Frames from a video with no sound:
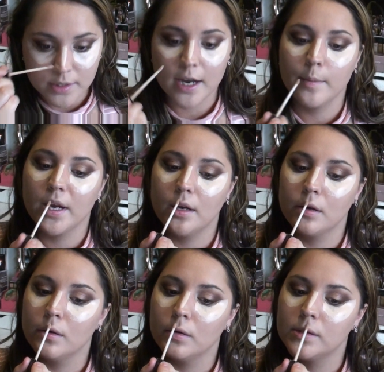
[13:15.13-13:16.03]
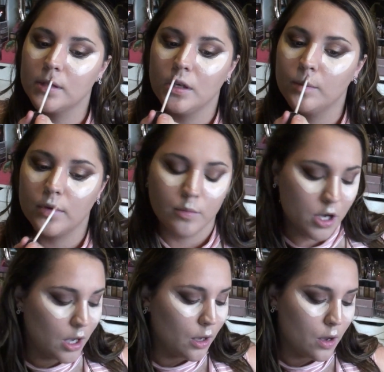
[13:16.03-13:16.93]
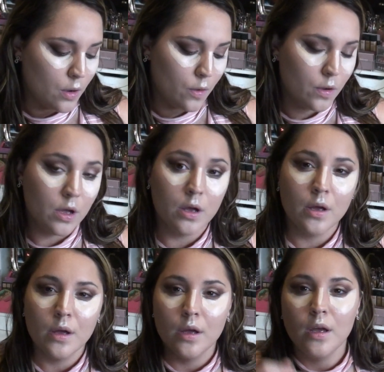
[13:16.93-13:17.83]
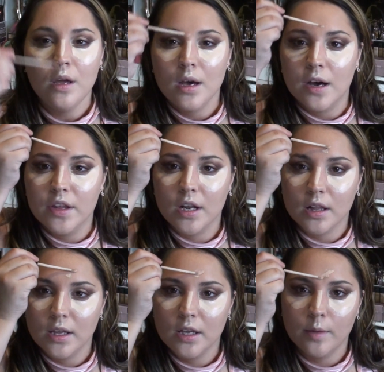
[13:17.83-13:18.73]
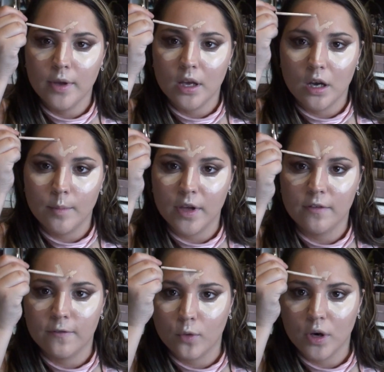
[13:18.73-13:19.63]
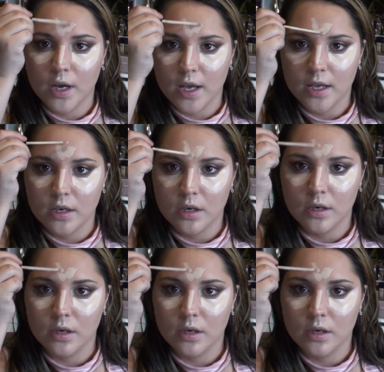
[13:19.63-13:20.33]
Down my nose, Cupid bow, and then a little bit on my forehead,